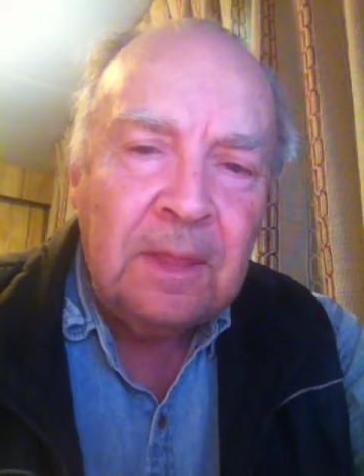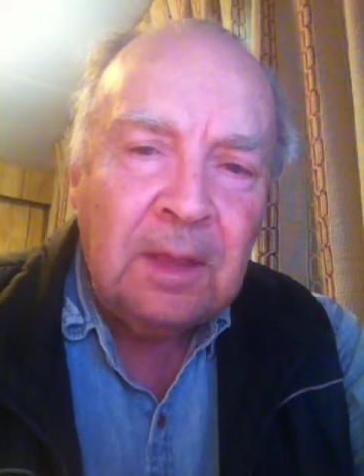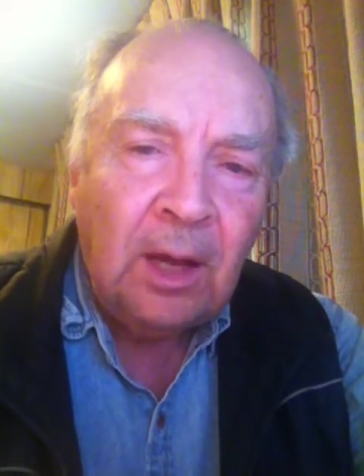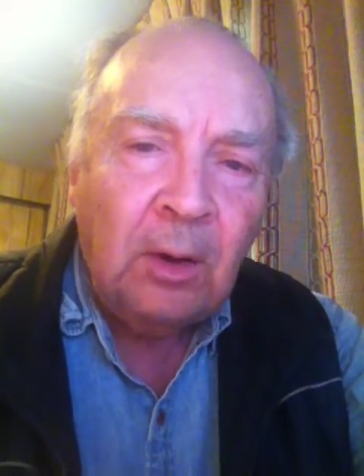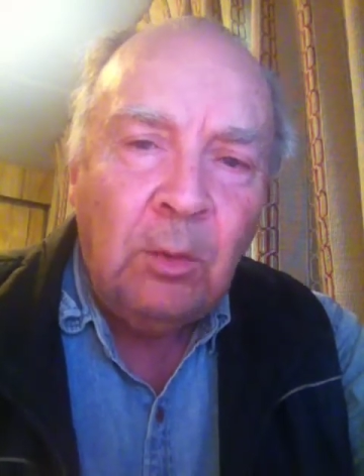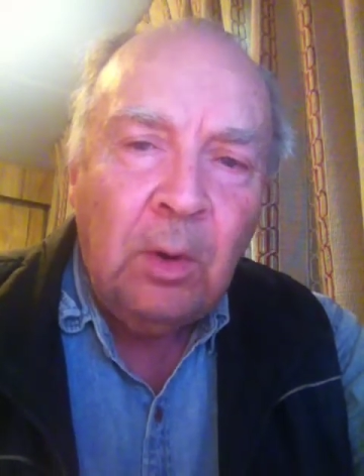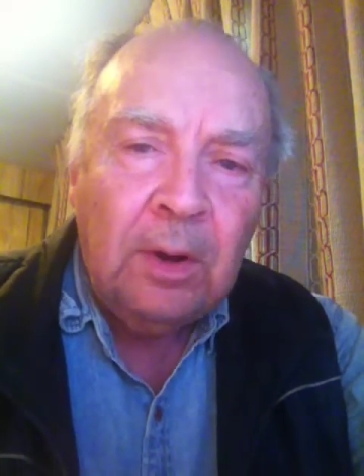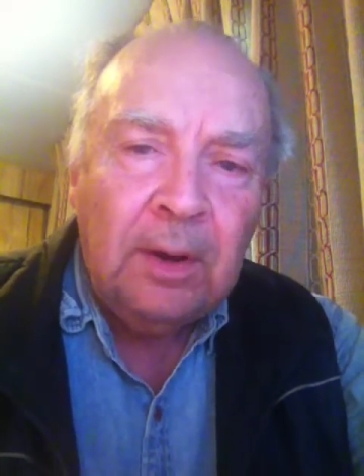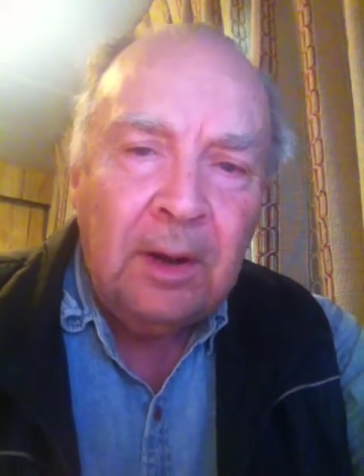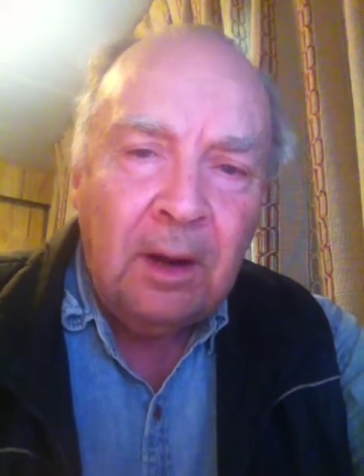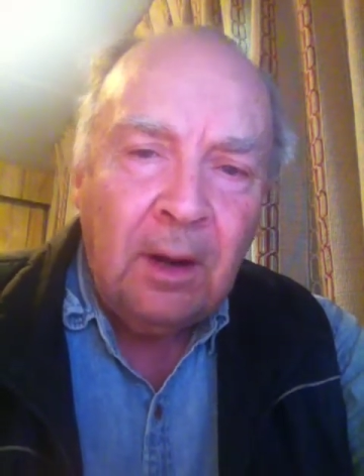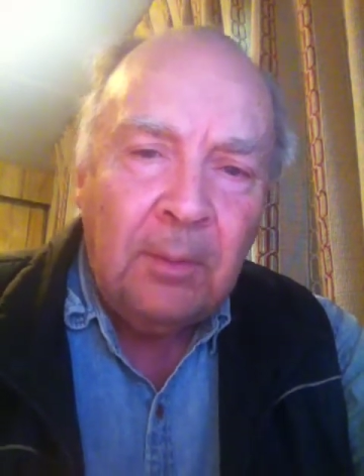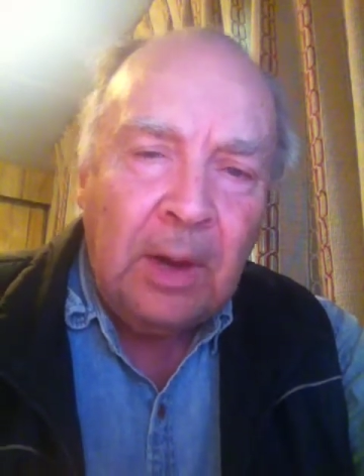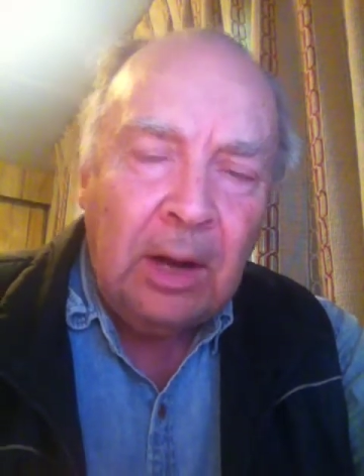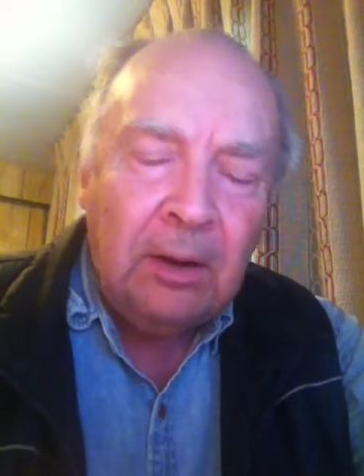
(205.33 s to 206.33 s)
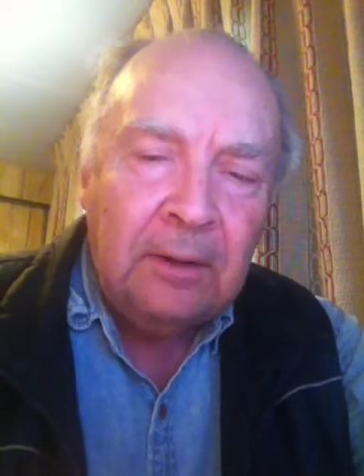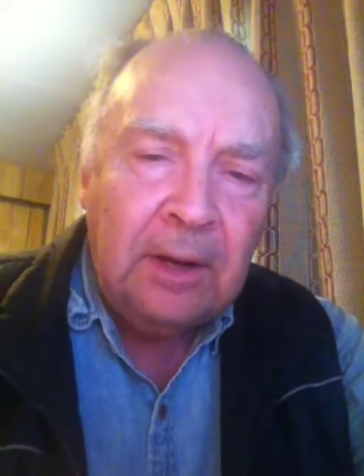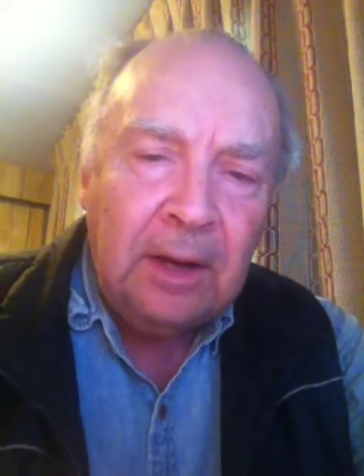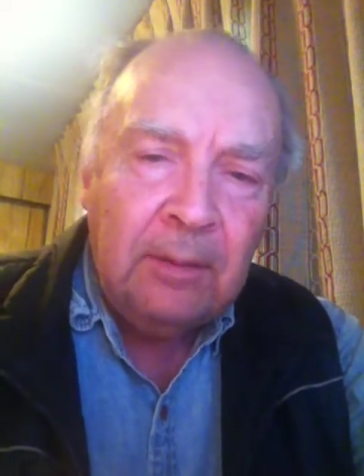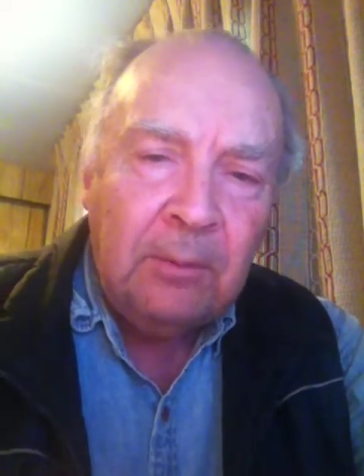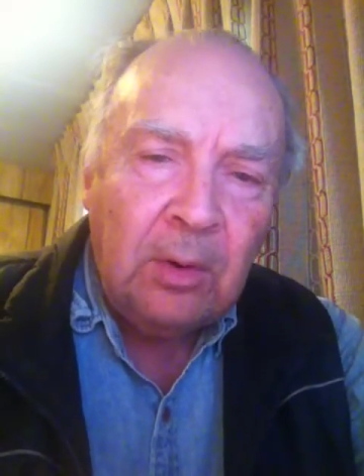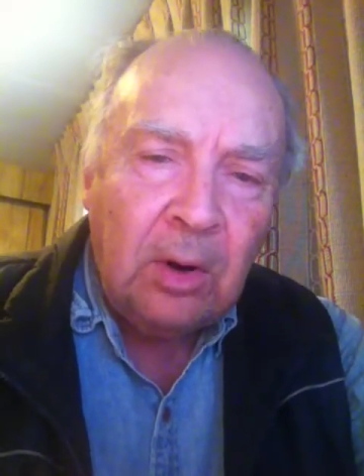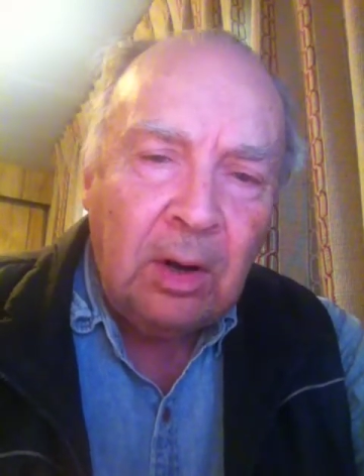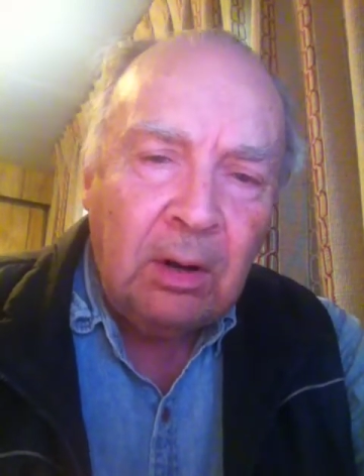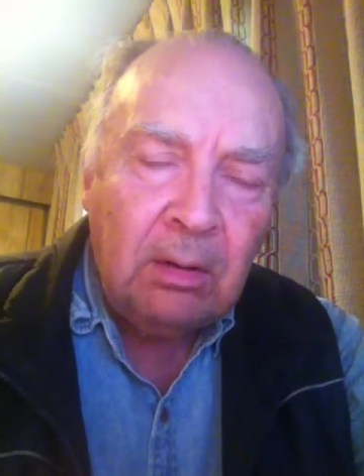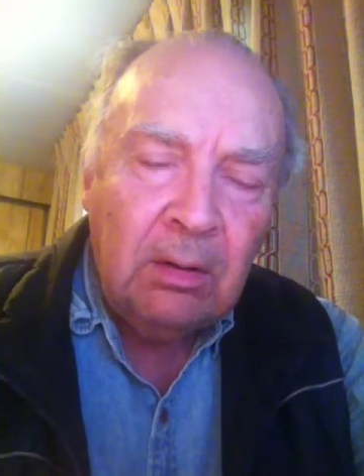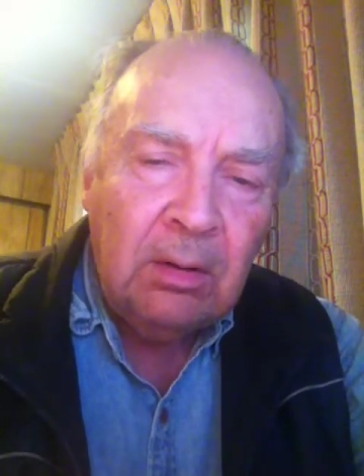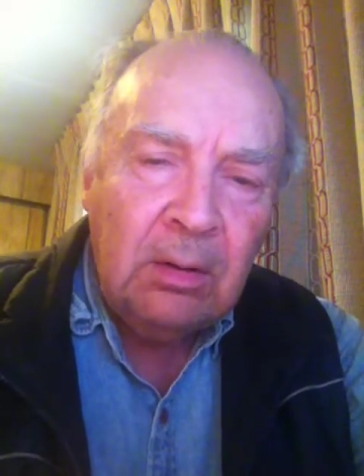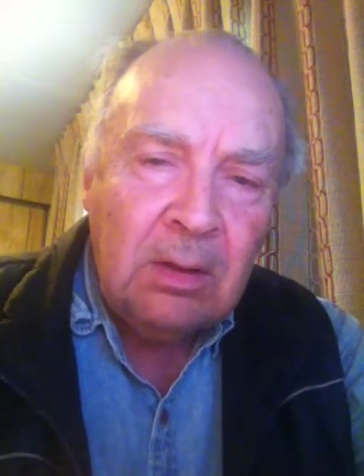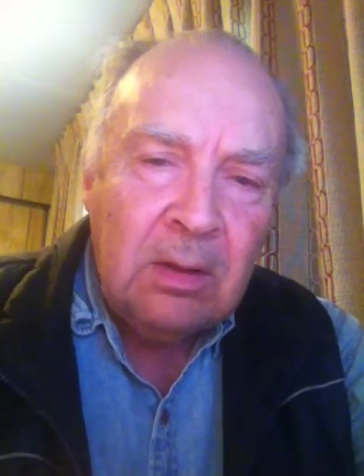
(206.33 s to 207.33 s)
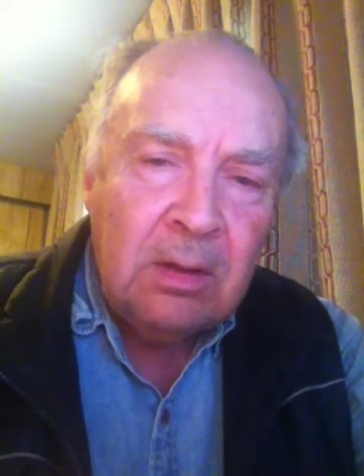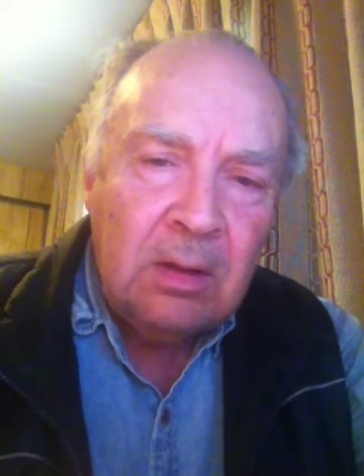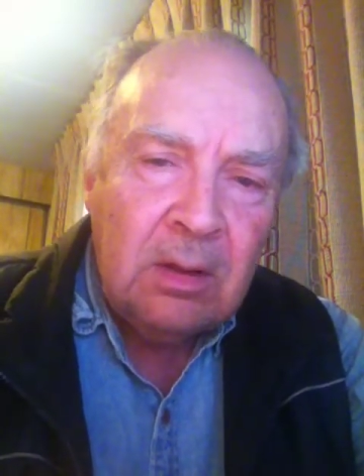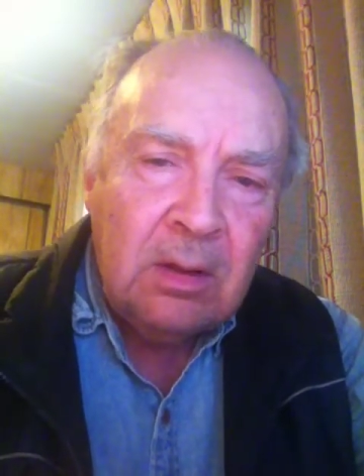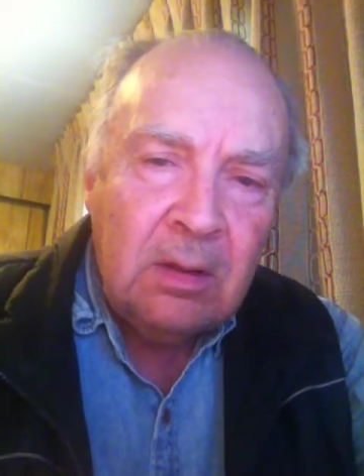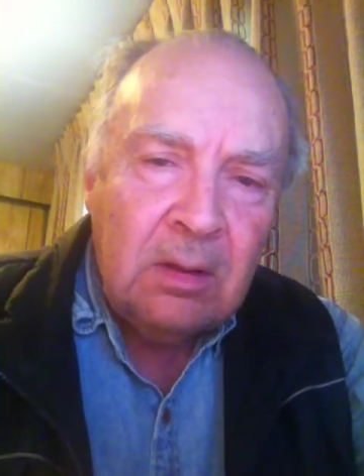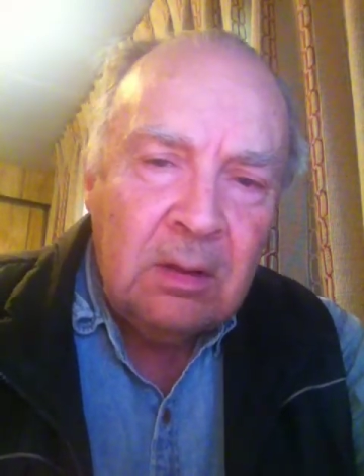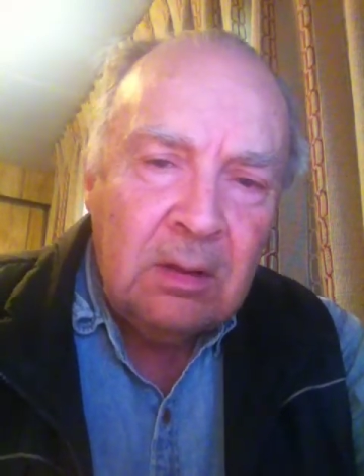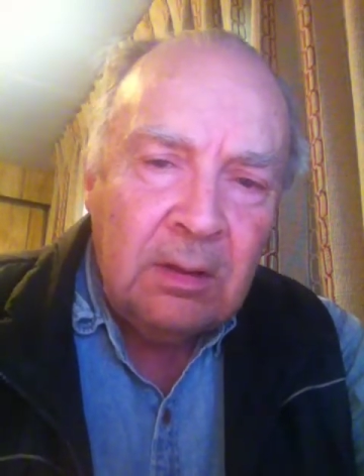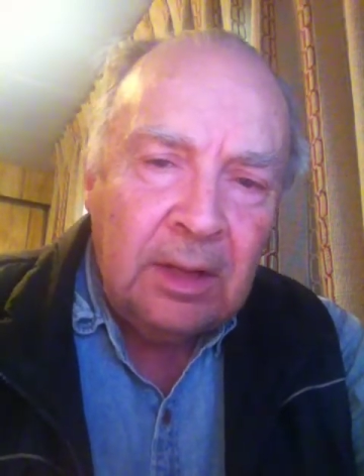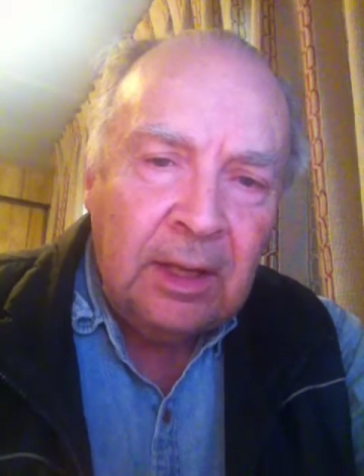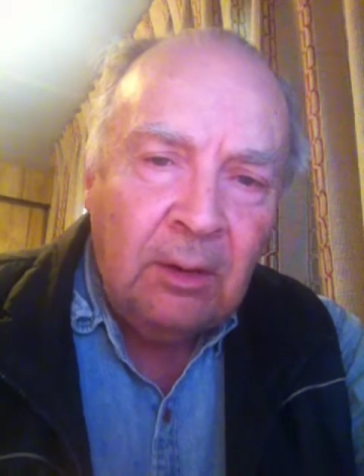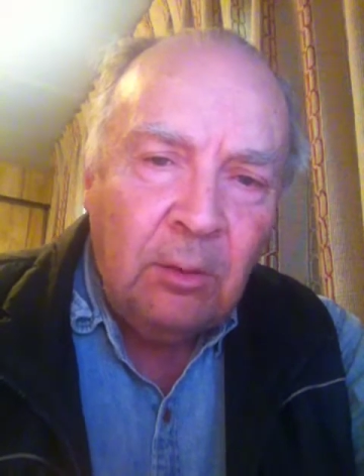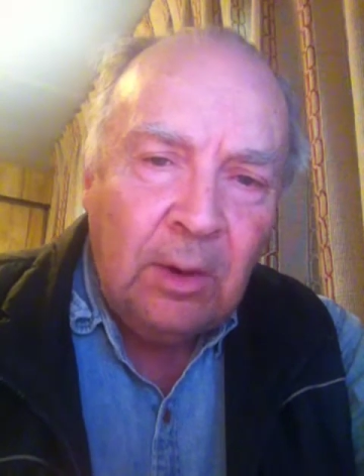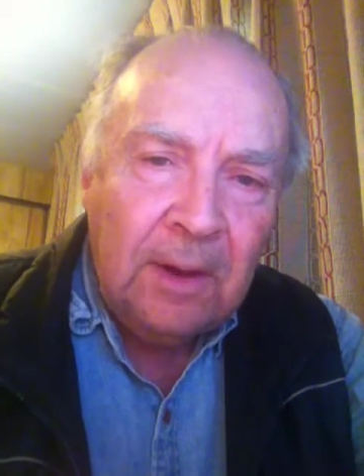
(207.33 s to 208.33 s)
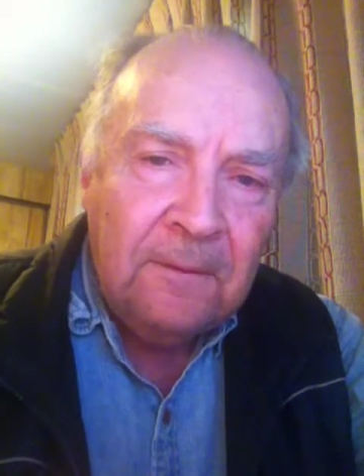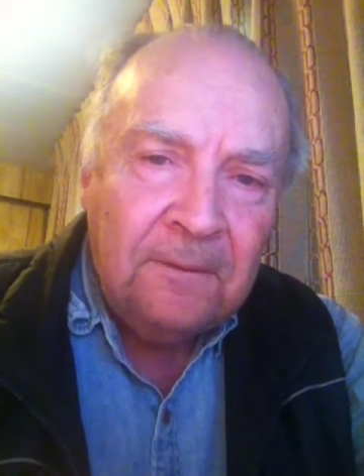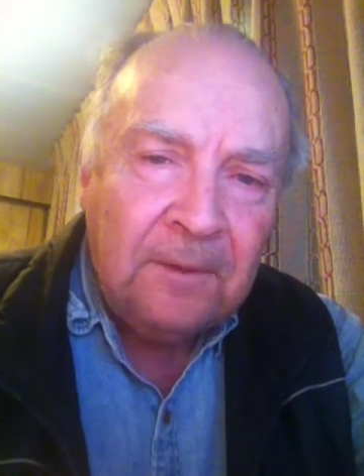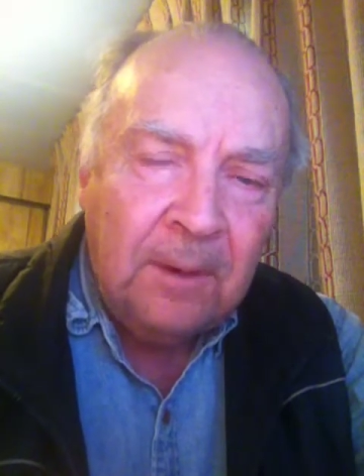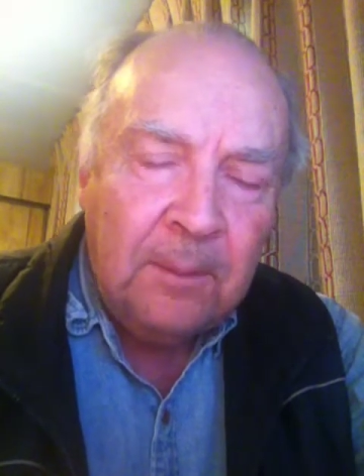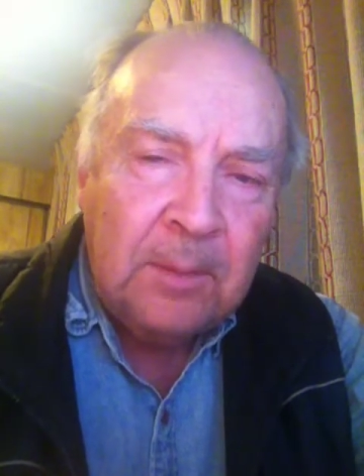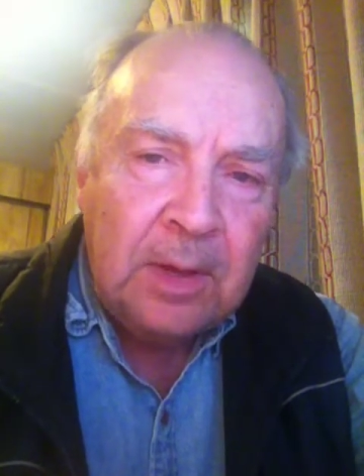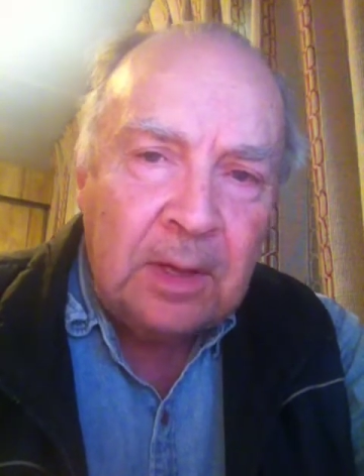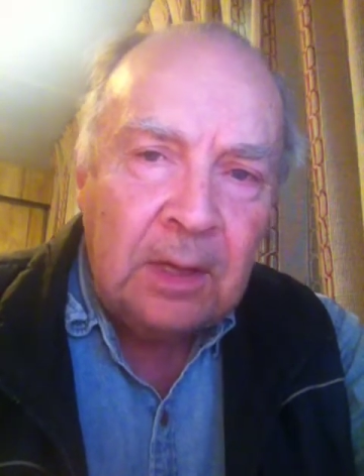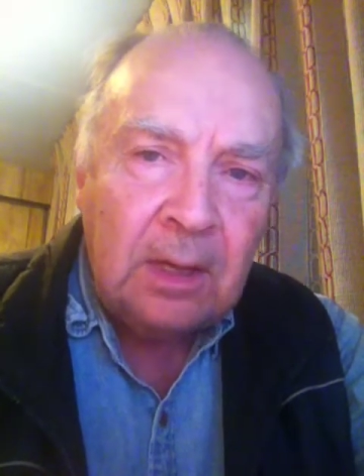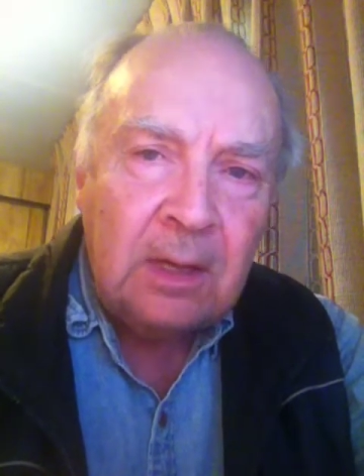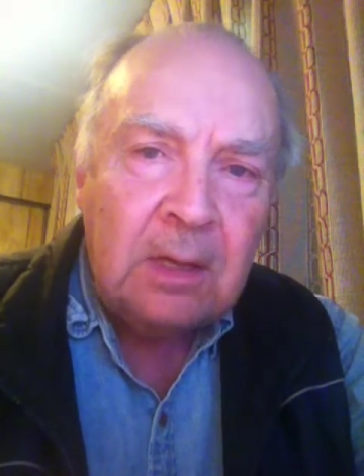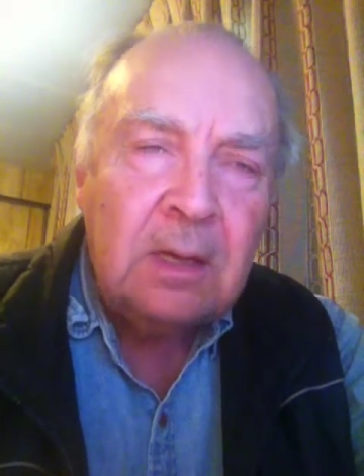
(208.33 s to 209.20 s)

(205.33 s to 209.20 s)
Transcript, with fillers: "I don't want to hear about it anymore. Get away from me."